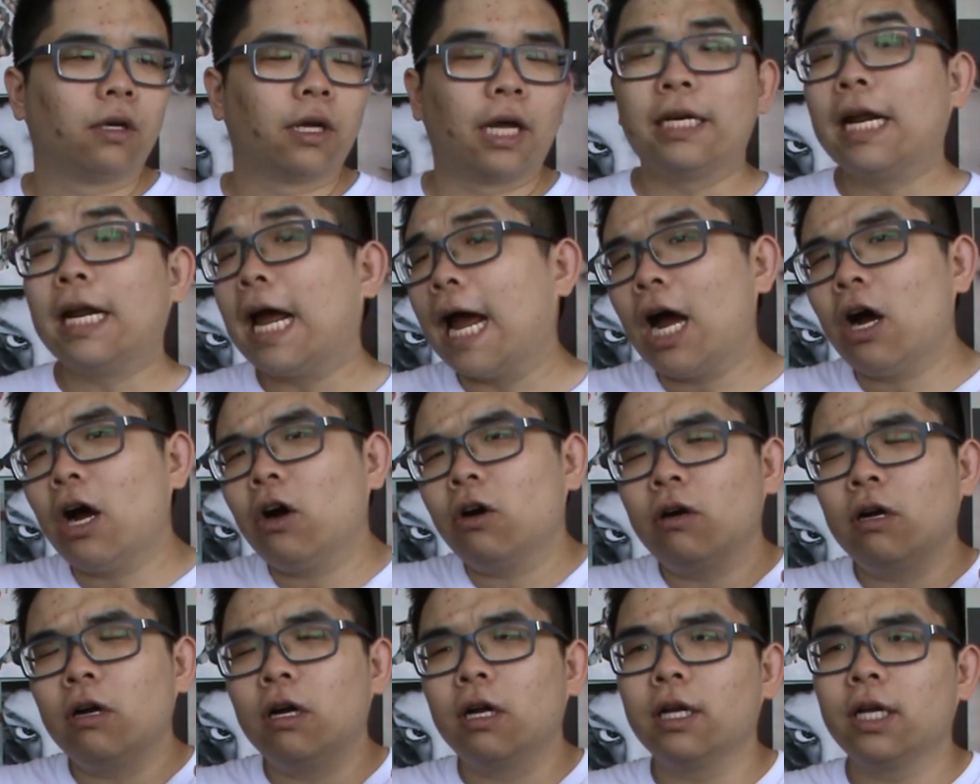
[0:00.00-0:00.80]
and
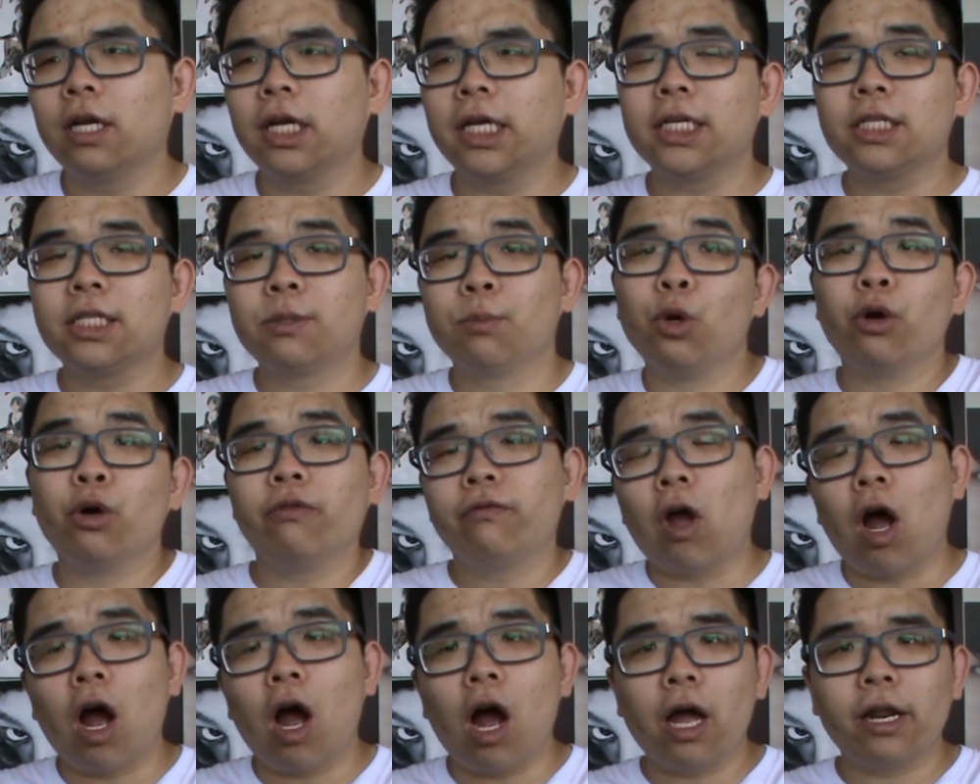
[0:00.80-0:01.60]
now he's
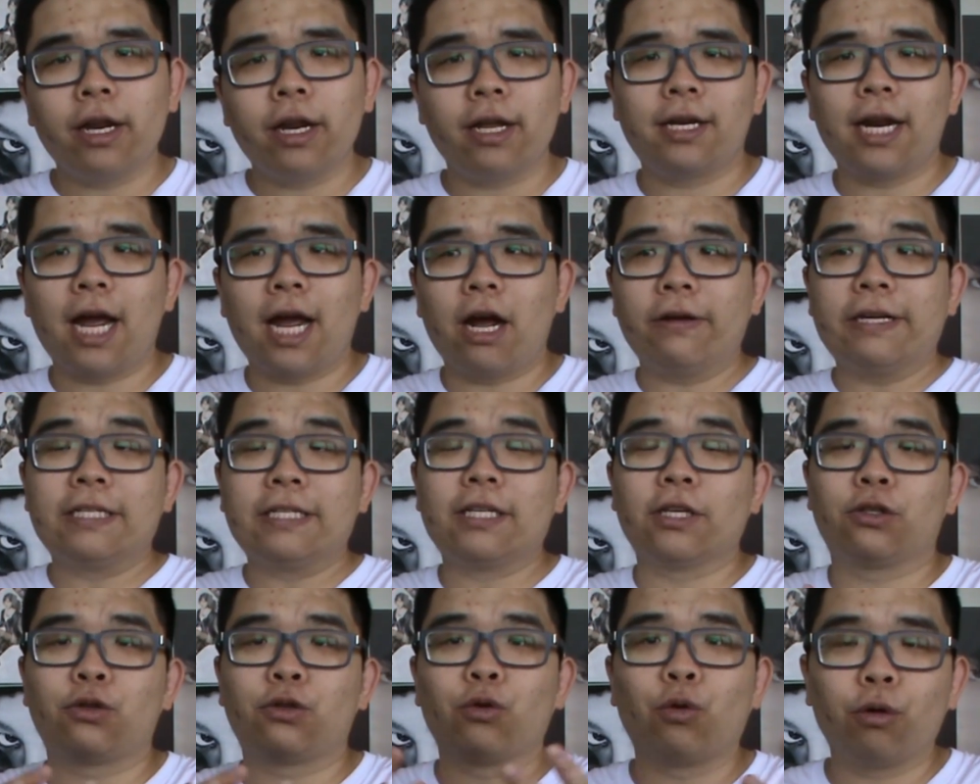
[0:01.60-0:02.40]
moved on, and now
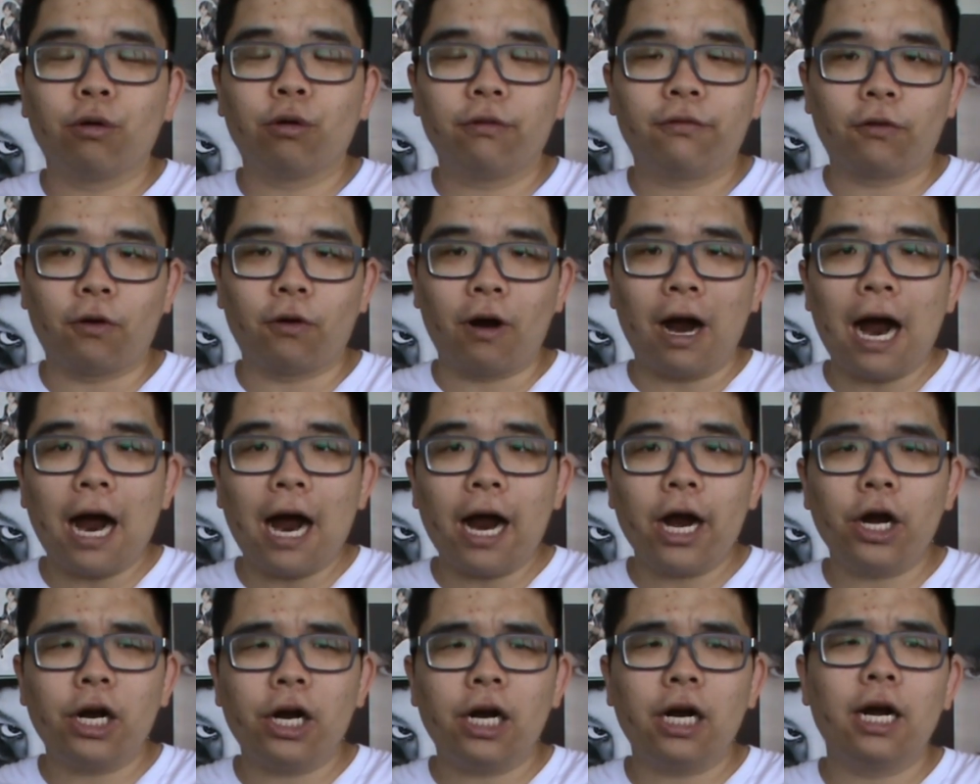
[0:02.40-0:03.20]
he's a sword for
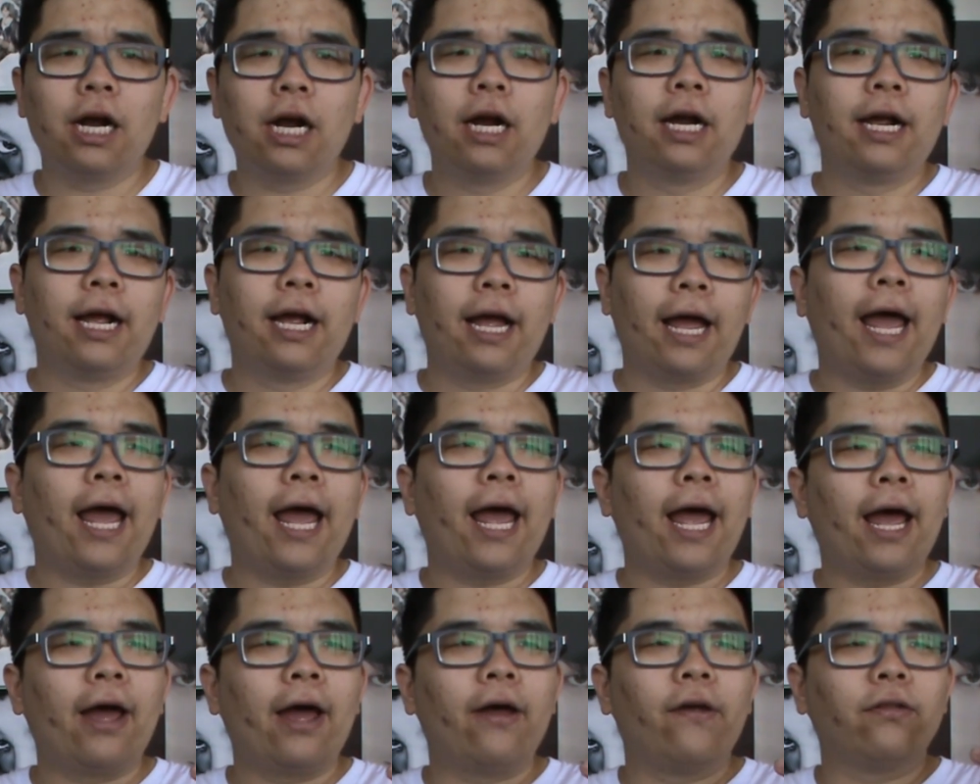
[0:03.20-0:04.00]
hire,
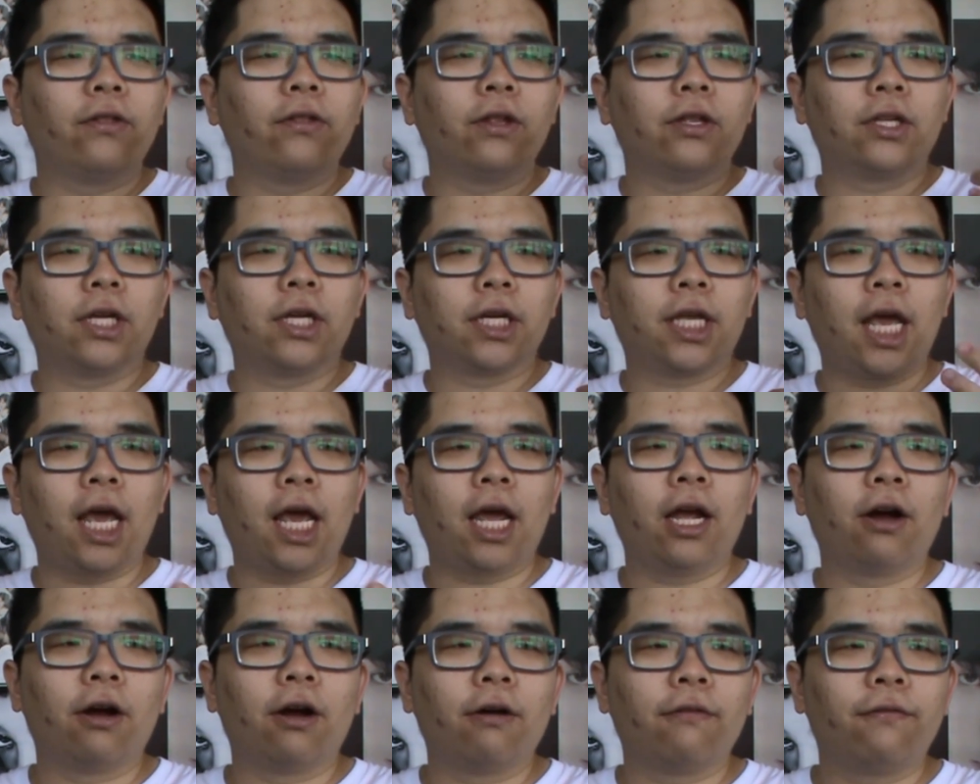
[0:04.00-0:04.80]
and the
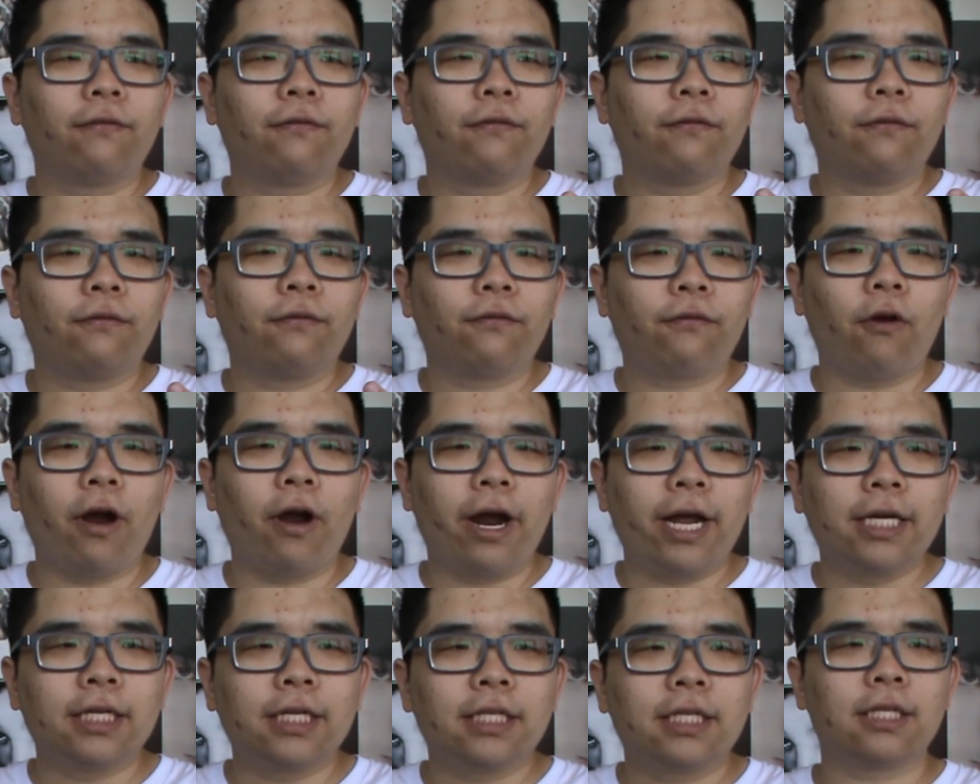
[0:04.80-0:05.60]
king of
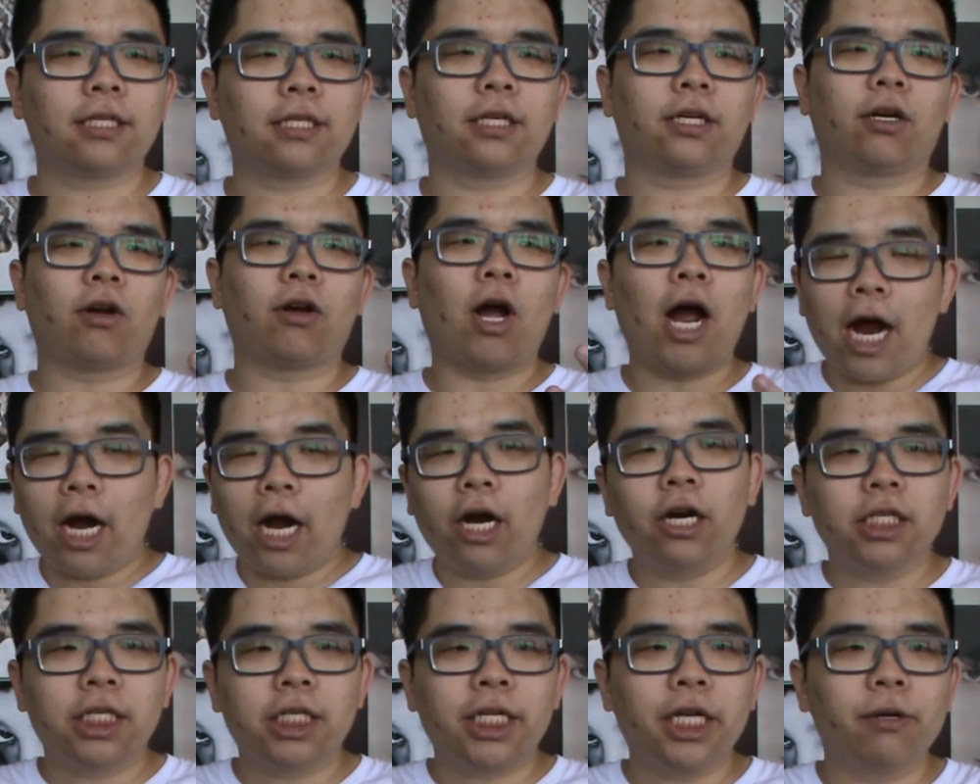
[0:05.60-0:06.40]
Thrace
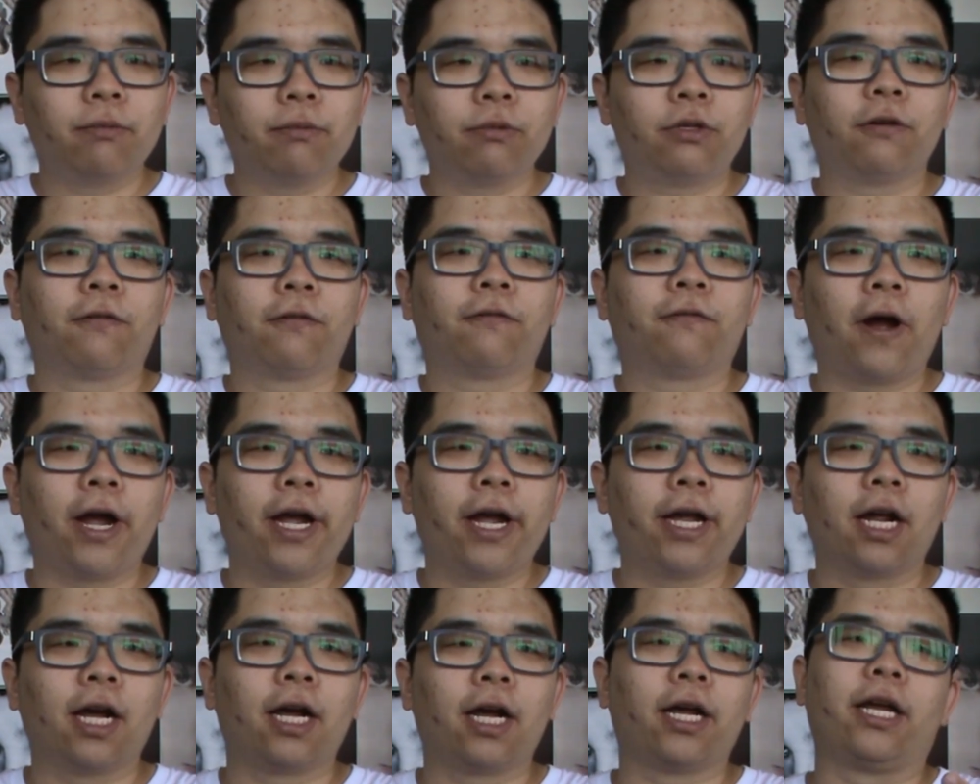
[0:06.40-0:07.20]
hires him to
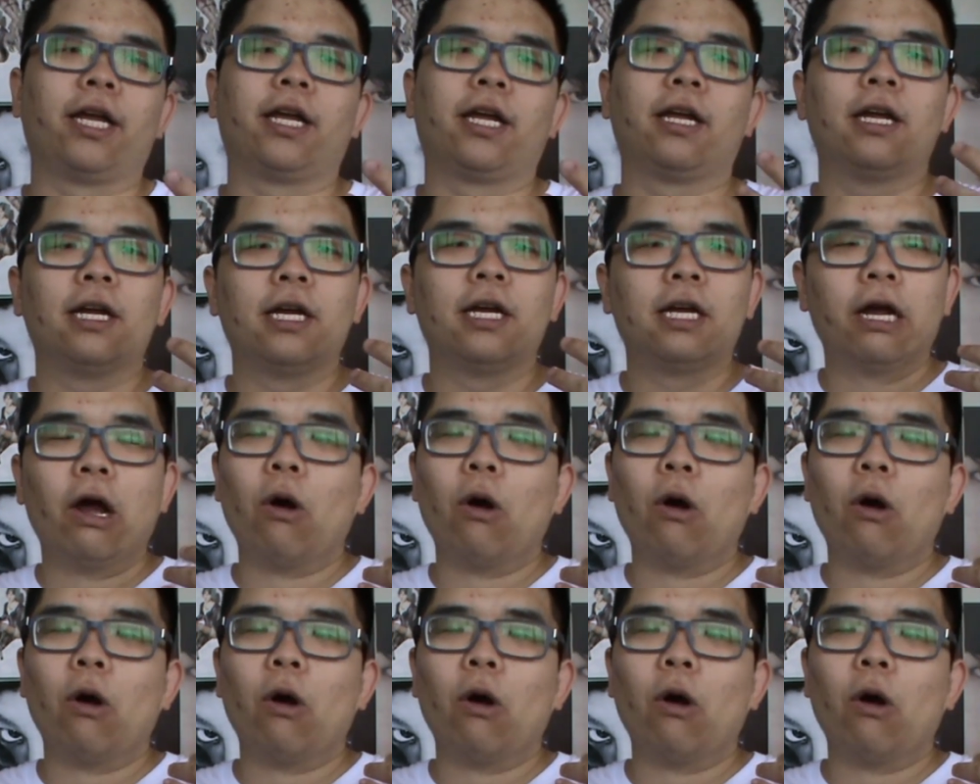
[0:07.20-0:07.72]
fight a